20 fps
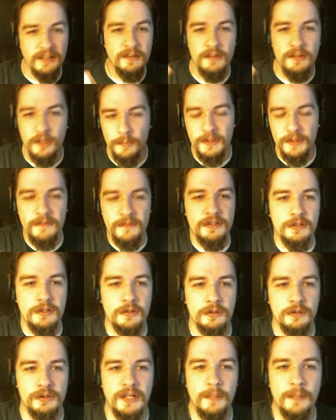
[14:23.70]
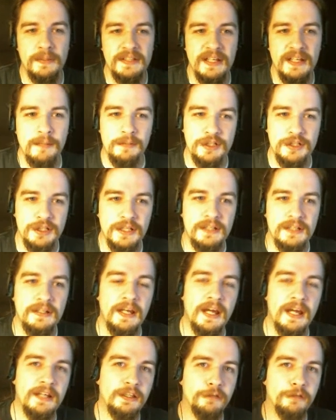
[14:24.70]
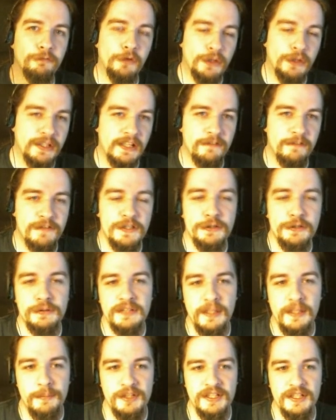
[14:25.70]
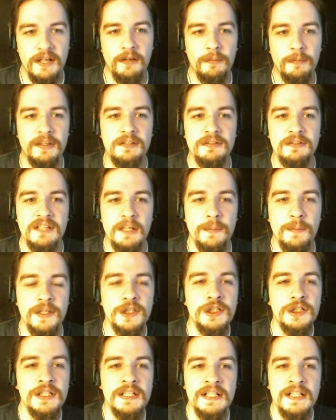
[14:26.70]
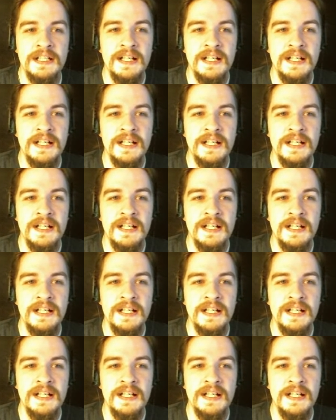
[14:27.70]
a little bit of internal trauma damage in and converting that physical damage to elemental damage.